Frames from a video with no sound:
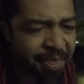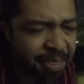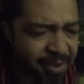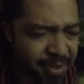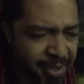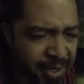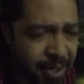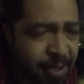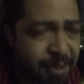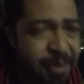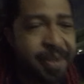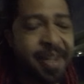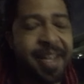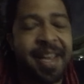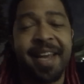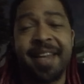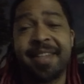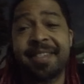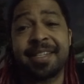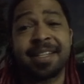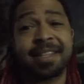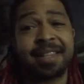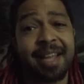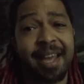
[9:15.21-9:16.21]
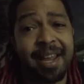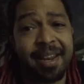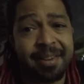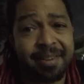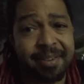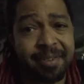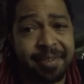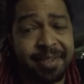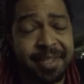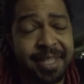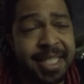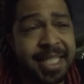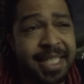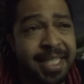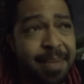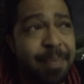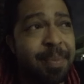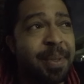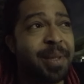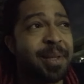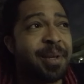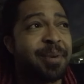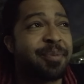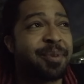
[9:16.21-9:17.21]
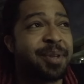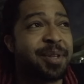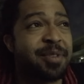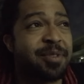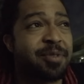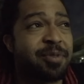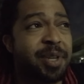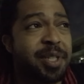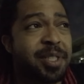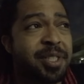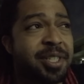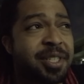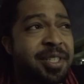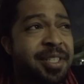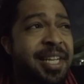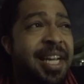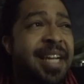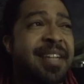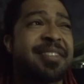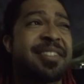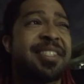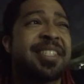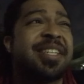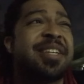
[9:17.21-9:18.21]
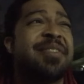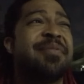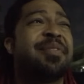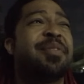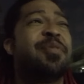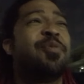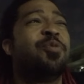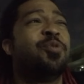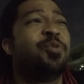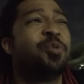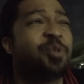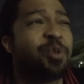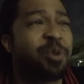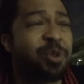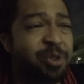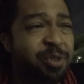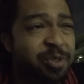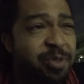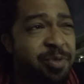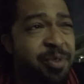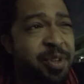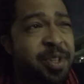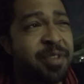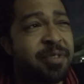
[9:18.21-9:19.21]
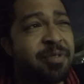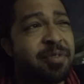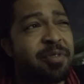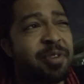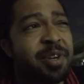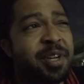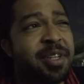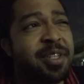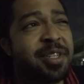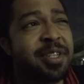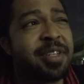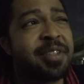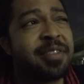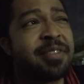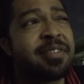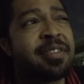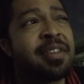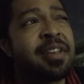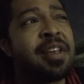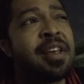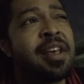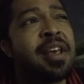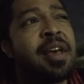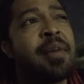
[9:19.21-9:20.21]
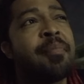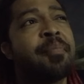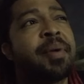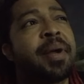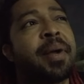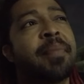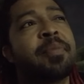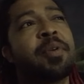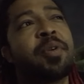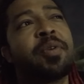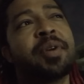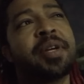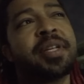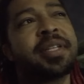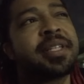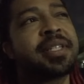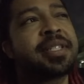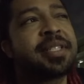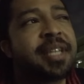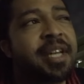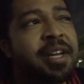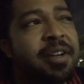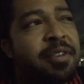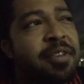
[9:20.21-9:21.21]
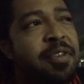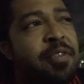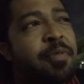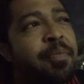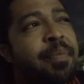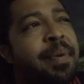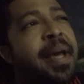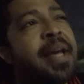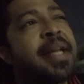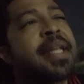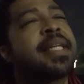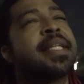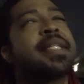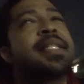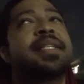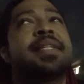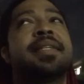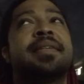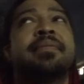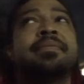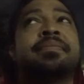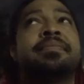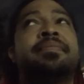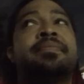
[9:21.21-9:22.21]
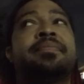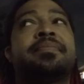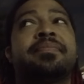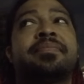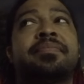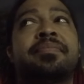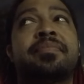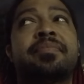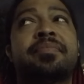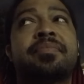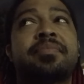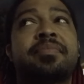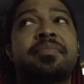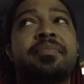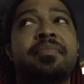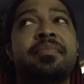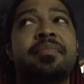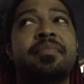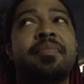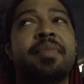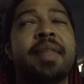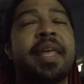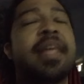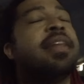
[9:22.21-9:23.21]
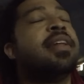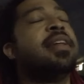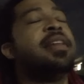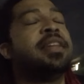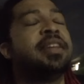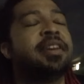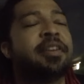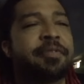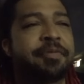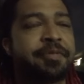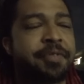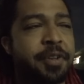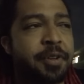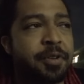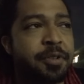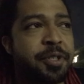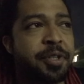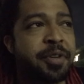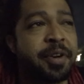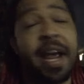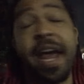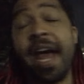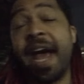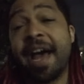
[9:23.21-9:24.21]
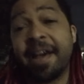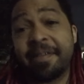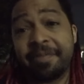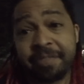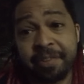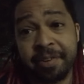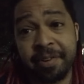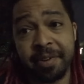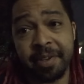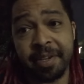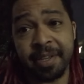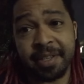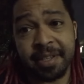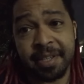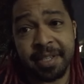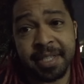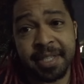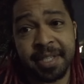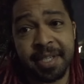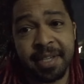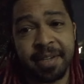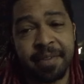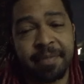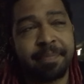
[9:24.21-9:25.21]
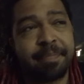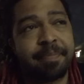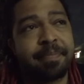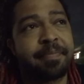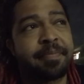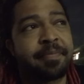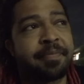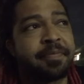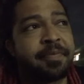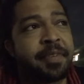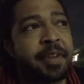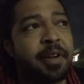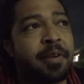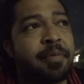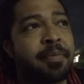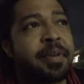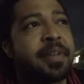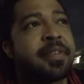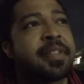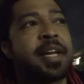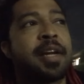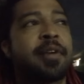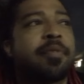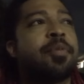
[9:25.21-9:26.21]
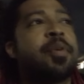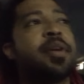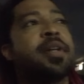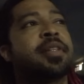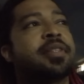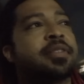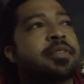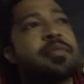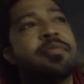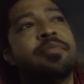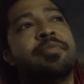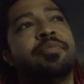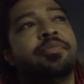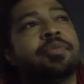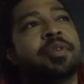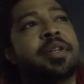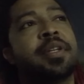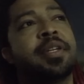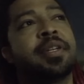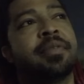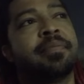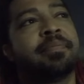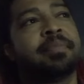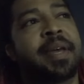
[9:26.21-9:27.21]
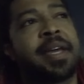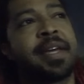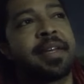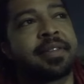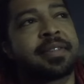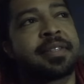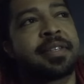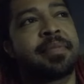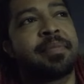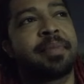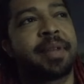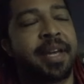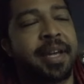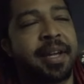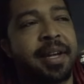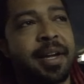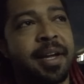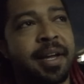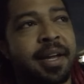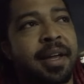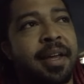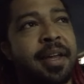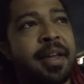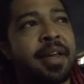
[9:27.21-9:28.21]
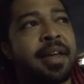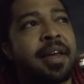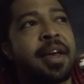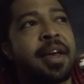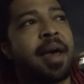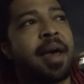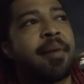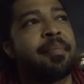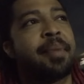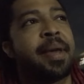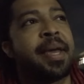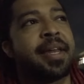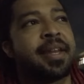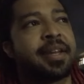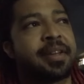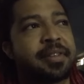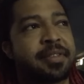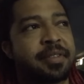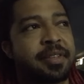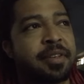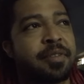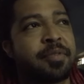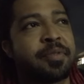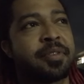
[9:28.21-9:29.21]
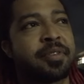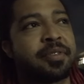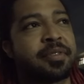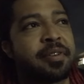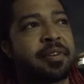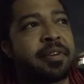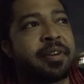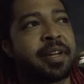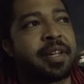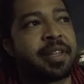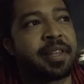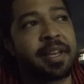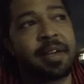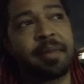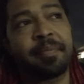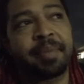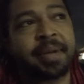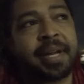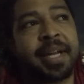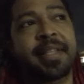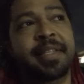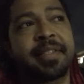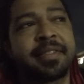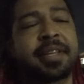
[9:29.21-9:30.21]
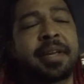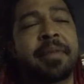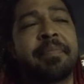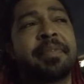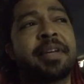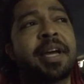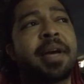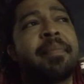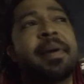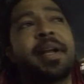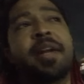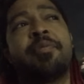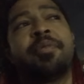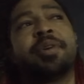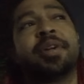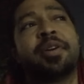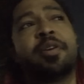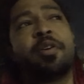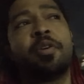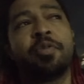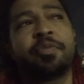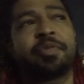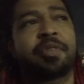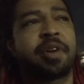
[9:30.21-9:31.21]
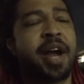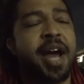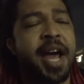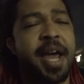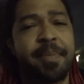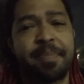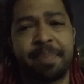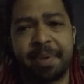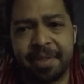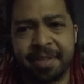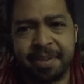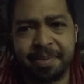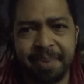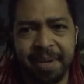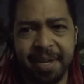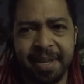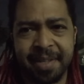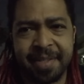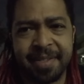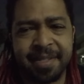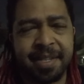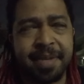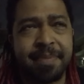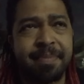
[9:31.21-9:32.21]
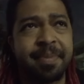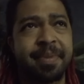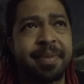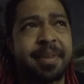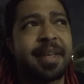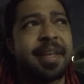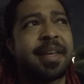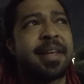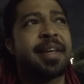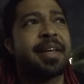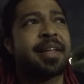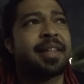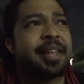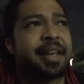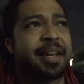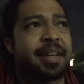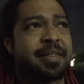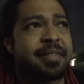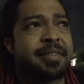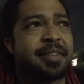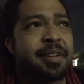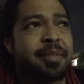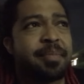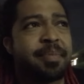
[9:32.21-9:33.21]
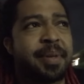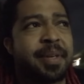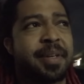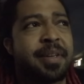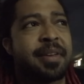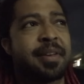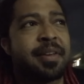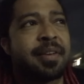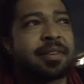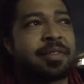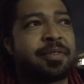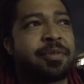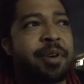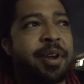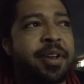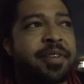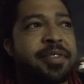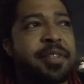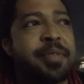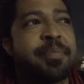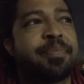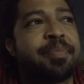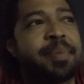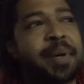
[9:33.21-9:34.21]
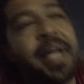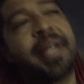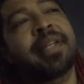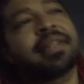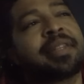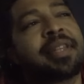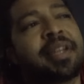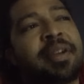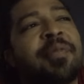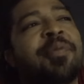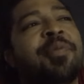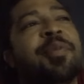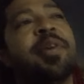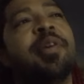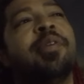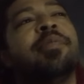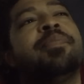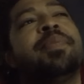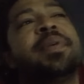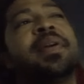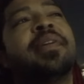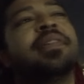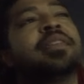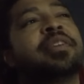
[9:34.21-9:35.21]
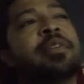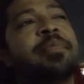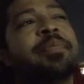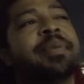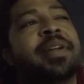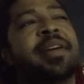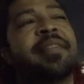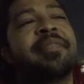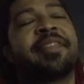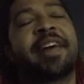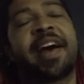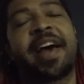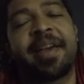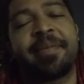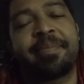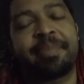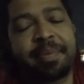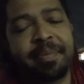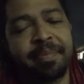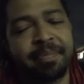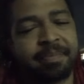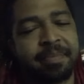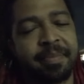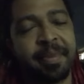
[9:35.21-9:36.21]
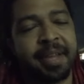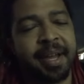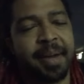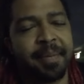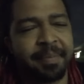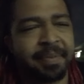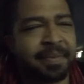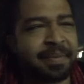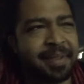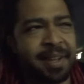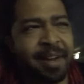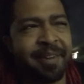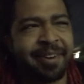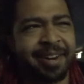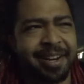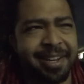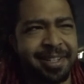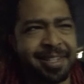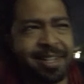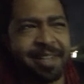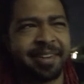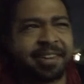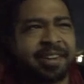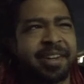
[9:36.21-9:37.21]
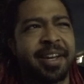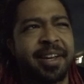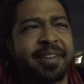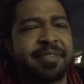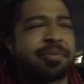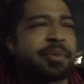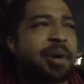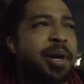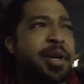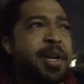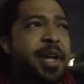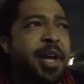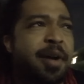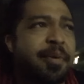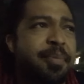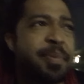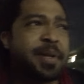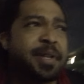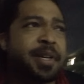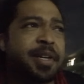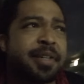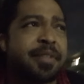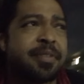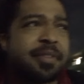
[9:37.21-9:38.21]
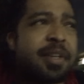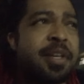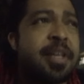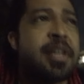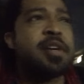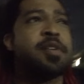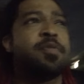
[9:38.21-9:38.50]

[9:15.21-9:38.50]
Note has a lot of those similar restrictions, actually even worse restrictions, but I'm going to tell you about it in the near future after you get to see the film, because I don't want to really make it seem like I made excuses or anything, but at the same time I don't want to overhype it to make it seem like it's going to be crazy. But there will be a little bit of hype, I'm already telling you guys right now, because